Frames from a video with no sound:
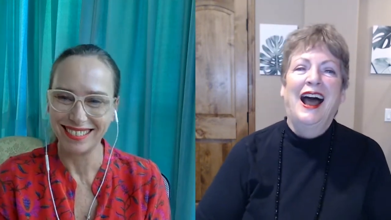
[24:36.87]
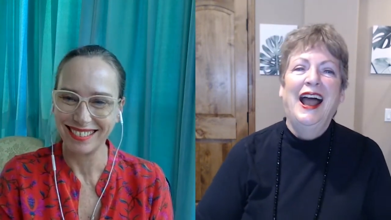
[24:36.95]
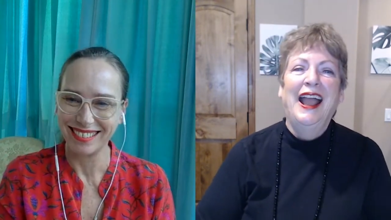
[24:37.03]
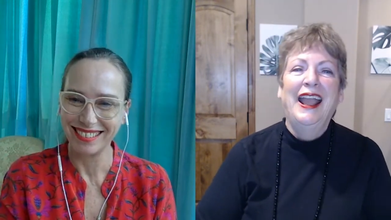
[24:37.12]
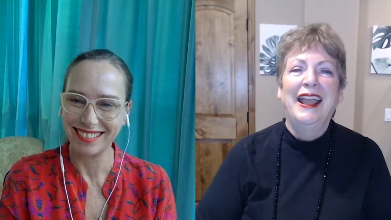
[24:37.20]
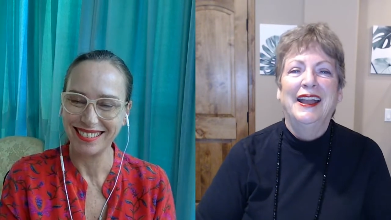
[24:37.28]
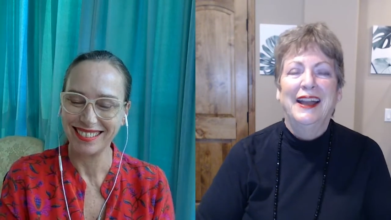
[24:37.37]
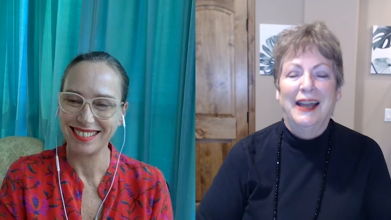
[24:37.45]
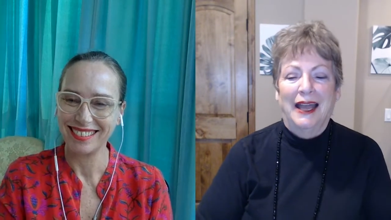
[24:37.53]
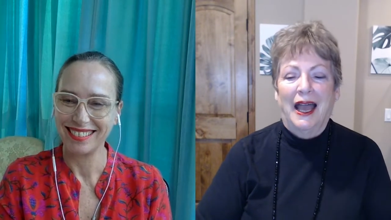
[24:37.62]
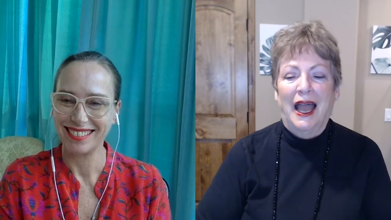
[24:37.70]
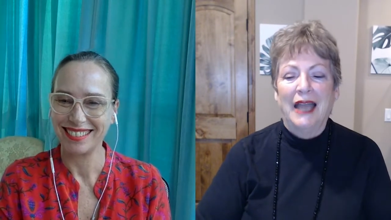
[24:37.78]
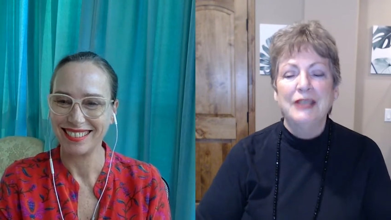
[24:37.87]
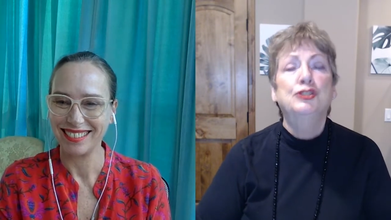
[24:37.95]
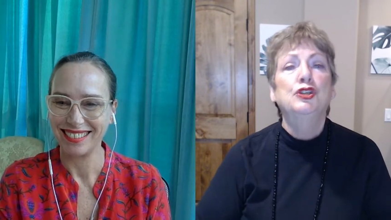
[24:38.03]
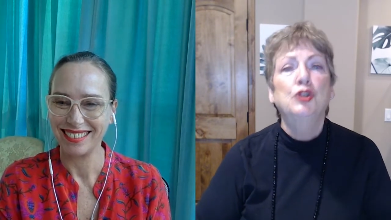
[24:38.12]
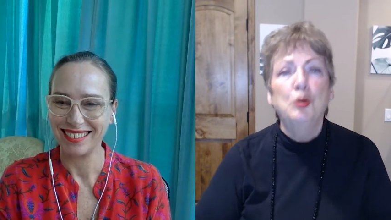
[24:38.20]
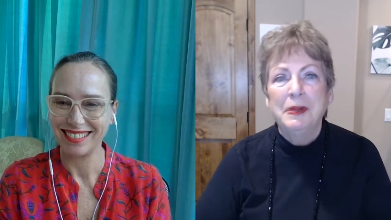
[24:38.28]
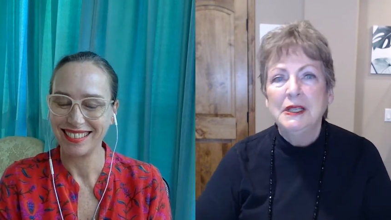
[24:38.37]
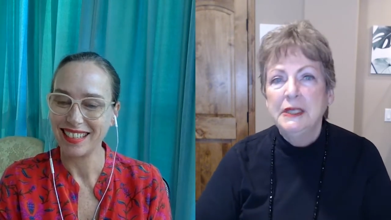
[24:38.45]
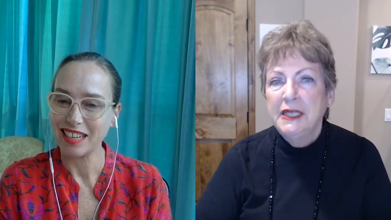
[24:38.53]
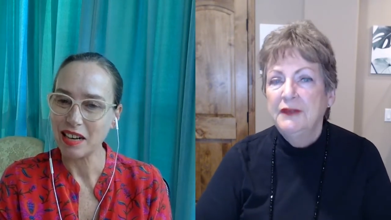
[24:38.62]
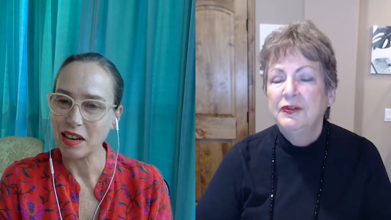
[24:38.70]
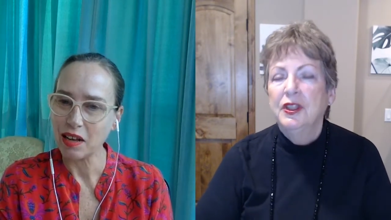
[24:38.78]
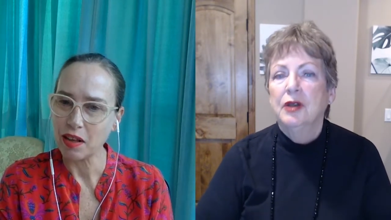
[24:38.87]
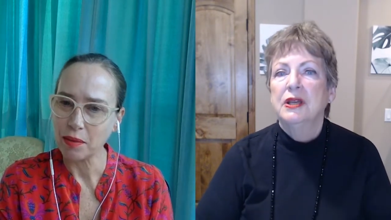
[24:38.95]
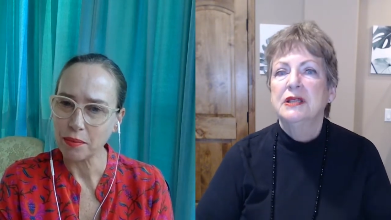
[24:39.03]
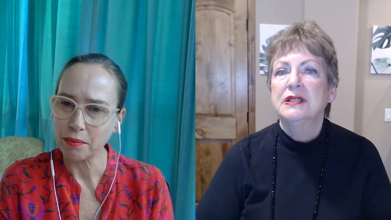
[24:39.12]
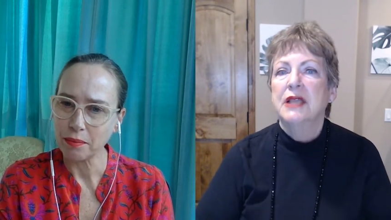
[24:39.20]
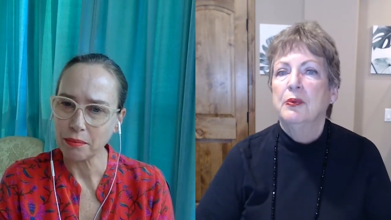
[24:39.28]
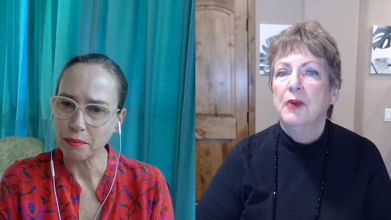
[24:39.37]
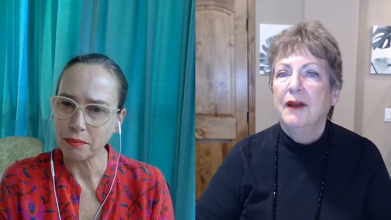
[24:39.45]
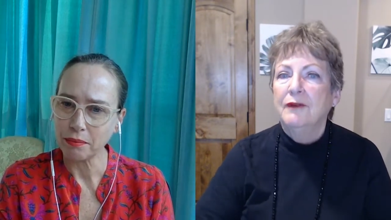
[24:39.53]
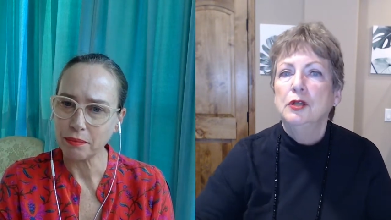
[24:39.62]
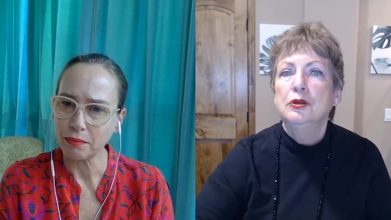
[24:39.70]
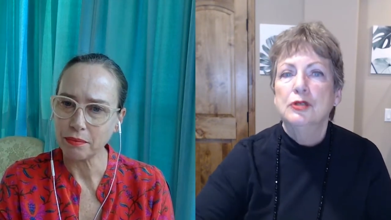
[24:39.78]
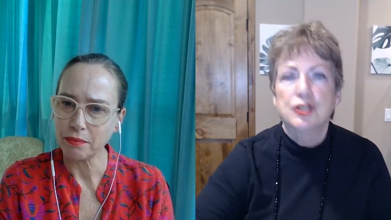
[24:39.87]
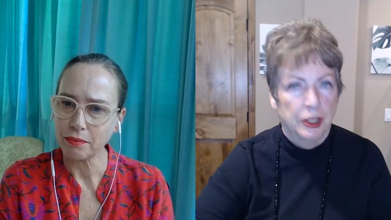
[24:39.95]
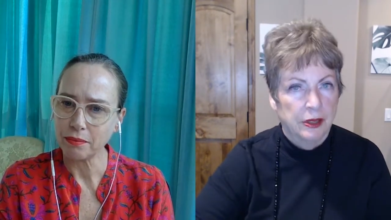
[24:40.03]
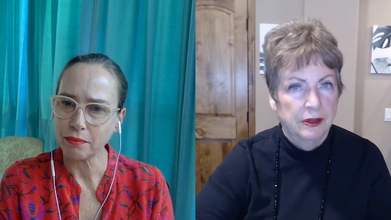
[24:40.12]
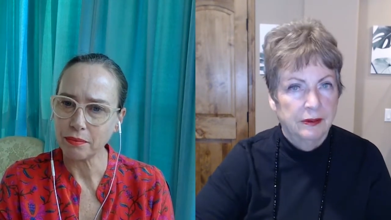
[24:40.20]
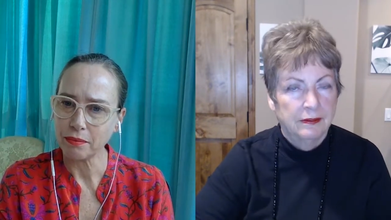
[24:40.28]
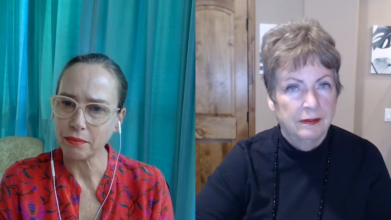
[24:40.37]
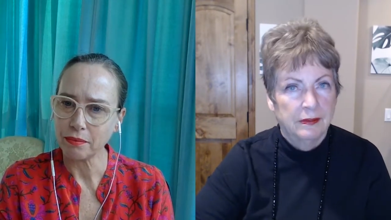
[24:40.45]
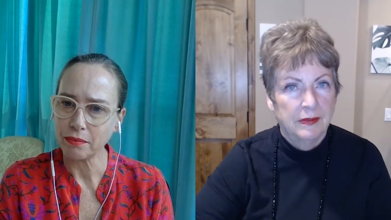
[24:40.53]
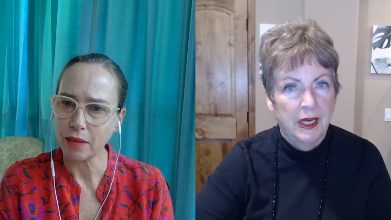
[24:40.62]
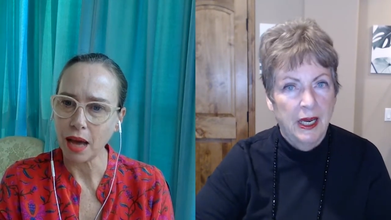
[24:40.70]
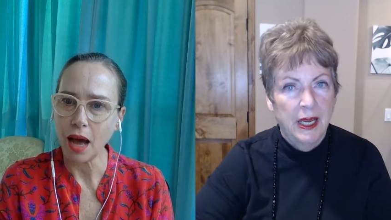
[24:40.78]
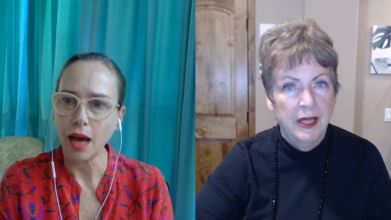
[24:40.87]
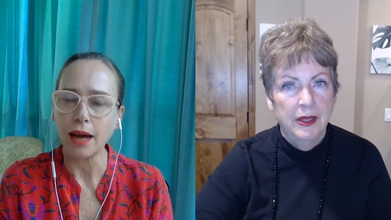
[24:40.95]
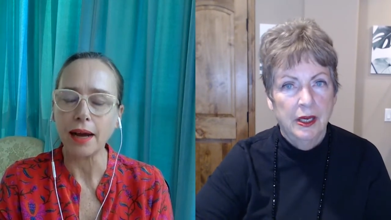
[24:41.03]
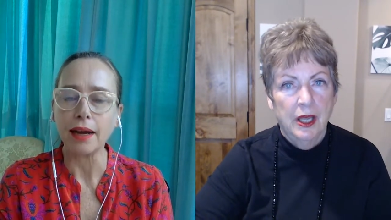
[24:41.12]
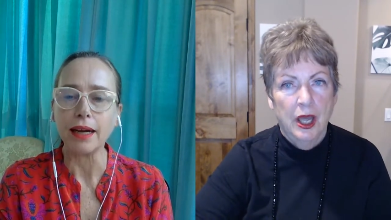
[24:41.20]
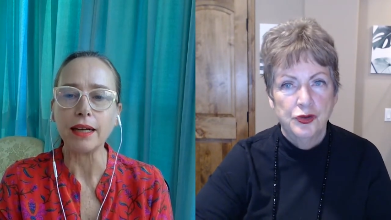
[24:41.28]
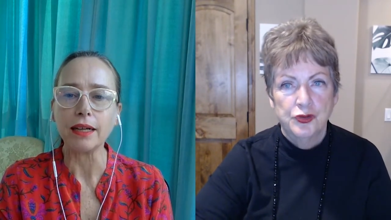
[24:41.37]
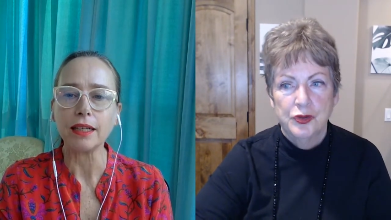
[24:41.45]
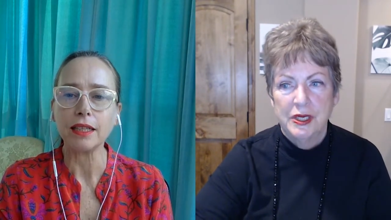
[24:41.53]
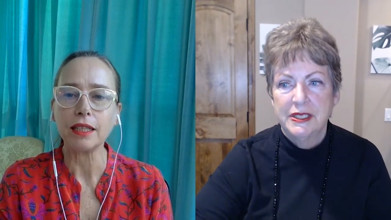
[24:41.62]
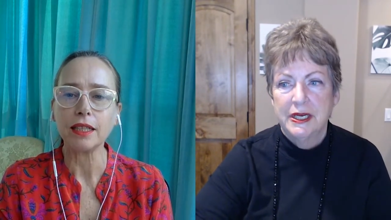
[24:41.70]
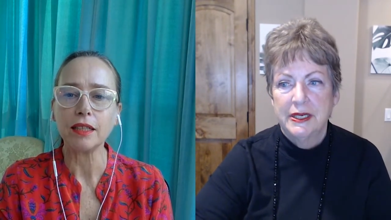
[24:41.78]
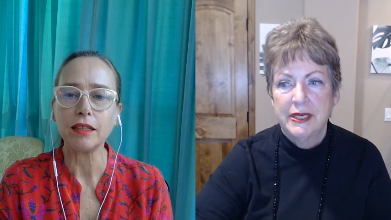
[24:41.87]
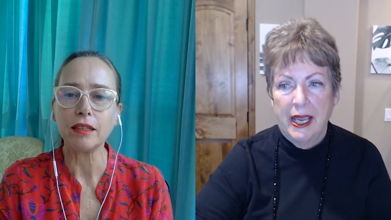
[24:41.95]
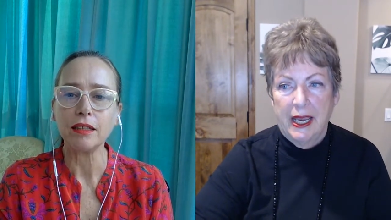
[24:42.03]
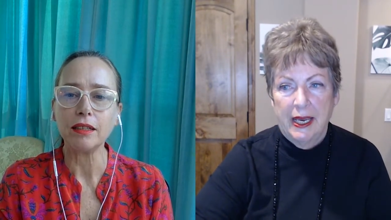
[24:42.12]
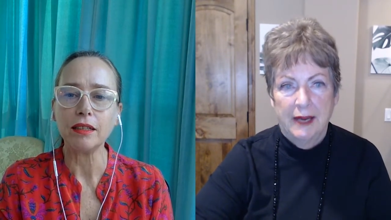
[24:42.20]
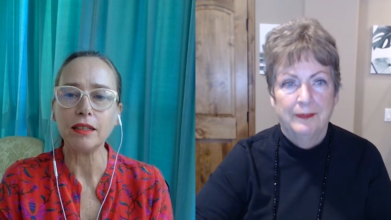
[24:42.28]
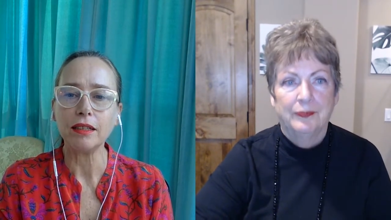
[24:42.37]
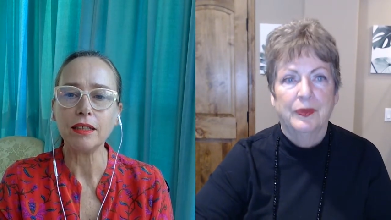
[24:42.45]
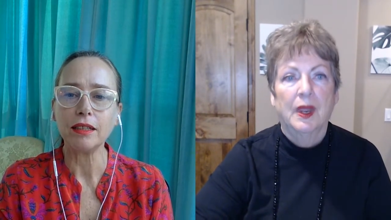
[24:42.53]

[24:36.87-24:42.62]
Speaker 1: I I do believe there is a revolution ah. in the ah. country today.